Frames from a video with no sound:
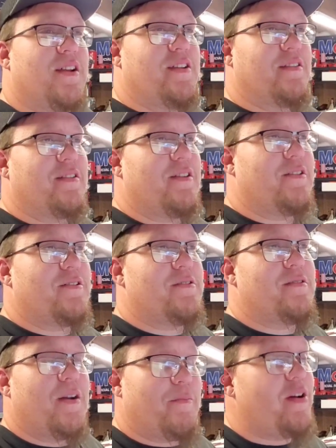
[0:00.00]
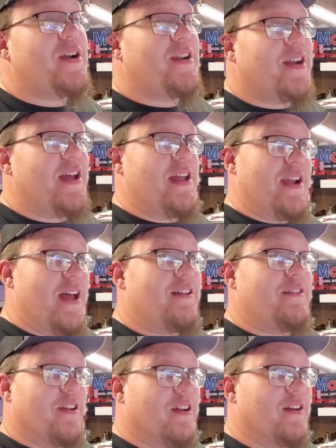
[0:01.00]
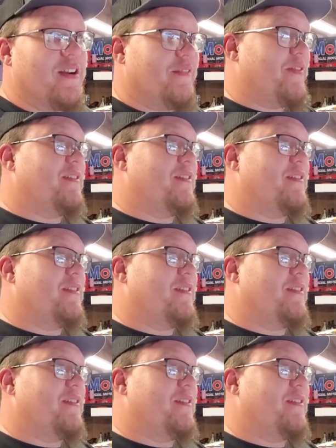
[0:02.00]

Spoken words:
Like, so I'm probably going to get a gallon jug.